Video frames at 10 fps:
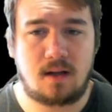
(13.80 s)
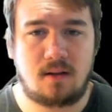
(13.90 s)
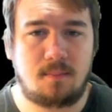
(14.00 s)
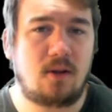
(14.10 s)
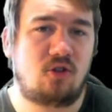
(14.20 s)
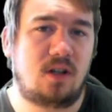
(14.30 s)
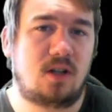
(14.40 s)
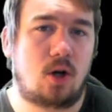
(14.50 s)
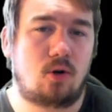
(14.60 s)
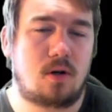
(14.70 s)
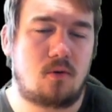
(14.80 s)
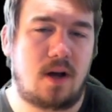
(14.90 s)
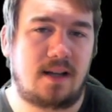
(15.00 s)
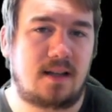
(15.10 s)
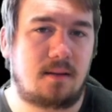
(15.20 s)
especially lower
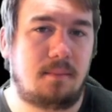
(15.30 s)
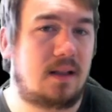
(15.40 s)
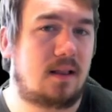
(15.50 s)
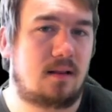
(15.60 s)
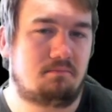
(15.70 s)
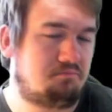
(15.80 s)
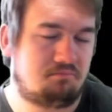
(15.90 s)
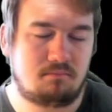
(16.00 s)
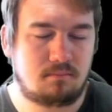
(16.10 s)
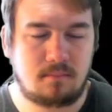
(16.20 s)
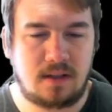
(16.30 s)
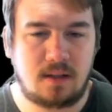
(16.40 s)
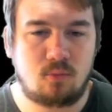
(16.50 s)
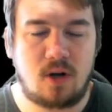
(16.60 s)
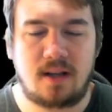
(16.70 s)
rated,
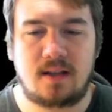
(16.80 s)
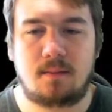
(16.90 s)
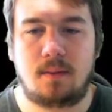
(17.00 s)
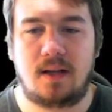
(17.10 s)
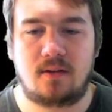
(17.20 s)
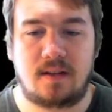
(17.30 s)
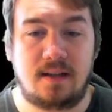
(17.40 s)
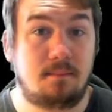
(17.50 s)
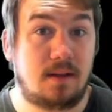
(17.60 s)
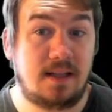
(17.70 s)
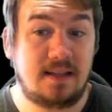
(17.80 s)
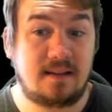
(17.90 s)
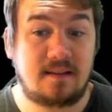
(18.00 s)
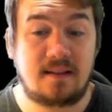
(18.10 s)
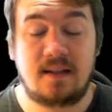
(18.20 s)
medium rated players in
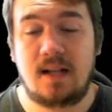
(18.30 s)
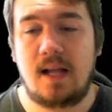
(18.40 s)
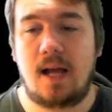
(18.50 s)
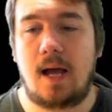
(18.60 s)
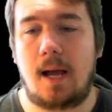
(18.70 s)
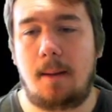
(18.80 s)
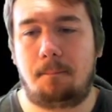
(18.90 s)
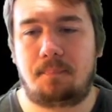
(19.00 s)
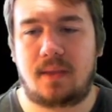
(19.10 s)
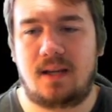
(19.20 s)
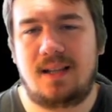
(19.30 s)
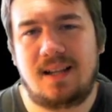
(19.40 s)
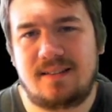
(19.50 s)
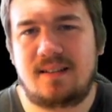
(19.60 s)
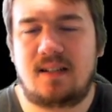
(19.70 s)
blitz. In
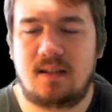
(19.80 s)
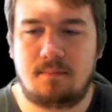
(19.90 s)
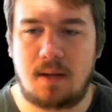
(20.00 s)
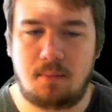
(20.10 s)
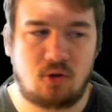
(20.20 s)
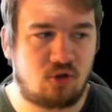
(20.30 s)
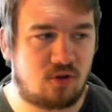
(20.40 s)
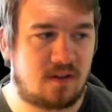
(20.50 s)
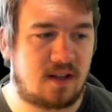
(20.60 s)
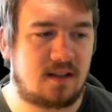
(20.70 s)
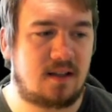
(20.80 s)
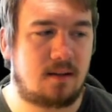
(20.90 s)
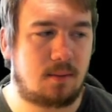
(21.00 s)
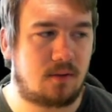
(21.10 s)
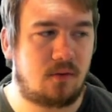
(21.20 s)
classical, maybe you should study a
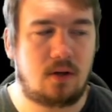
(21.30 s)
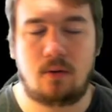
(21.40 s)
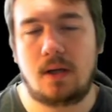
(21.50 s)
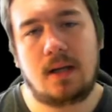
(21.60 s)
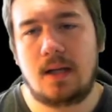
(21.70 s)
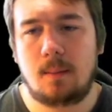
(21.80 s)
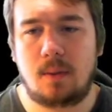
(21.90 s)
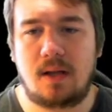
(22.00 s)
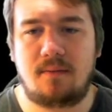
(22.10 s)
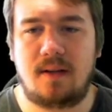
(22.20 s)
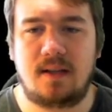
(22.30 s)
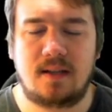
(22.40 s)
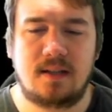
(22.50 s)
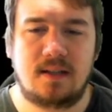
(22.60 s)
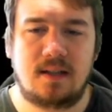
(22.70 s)
little bit of theory, but I
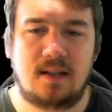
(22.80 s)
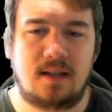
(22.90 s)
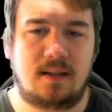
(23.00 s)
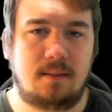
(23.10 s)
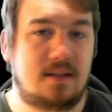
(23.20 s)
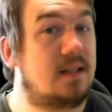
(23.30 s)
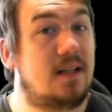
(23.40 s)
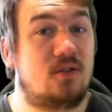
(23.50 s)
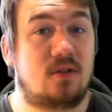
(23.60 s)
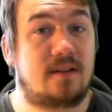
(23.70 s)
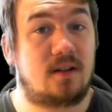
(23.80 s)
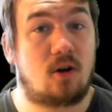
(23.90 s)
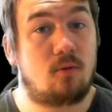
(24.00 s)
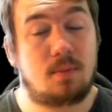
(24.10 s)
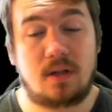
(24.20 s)
think it's an interesting
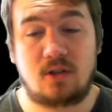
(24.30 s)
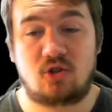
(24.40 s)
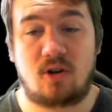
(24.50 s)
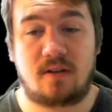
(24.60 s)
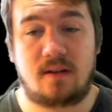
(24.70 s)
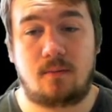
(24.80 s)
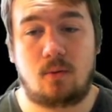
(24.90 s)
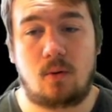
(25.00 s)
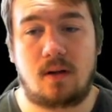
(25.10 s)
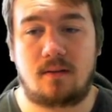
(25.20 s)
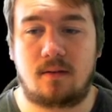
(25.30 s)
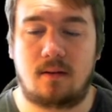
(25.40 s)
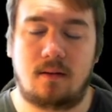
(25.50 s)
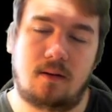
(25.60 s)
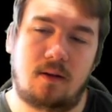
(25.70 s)
opening choice
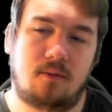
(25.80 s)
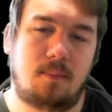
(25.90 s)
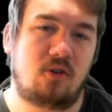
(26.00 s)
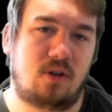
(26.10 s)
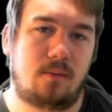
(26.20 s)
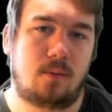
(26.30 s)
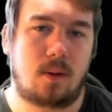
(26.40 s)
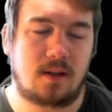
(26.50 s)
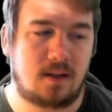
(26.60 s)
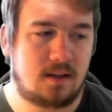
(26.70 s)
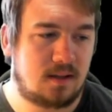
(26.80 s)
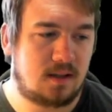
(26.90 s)
especially if you want